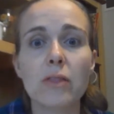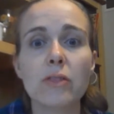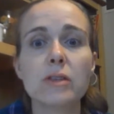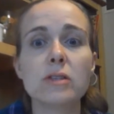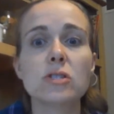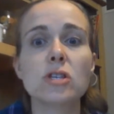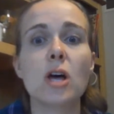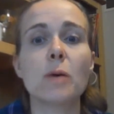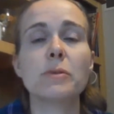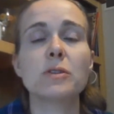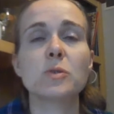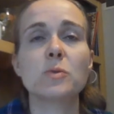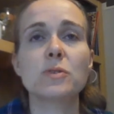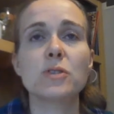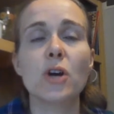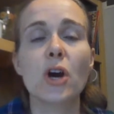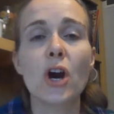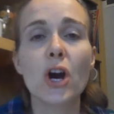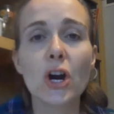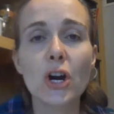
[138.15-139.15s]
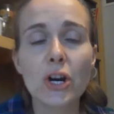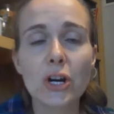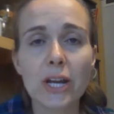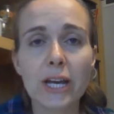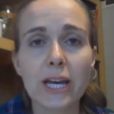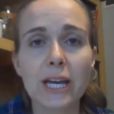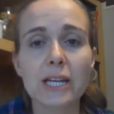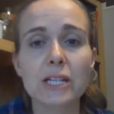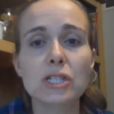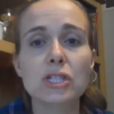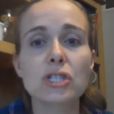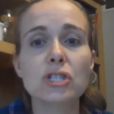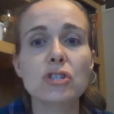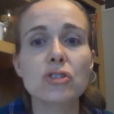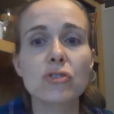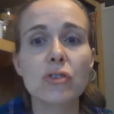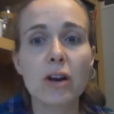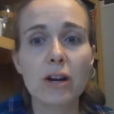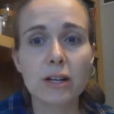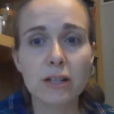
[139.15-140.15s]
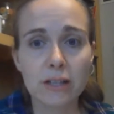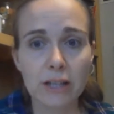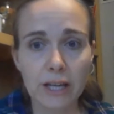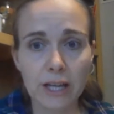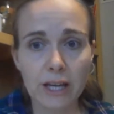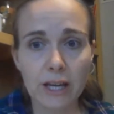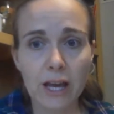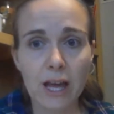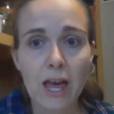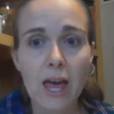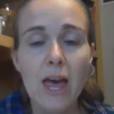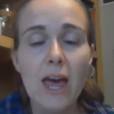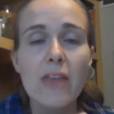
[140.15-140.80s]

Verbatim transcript: the psalmist was hurting and struggling,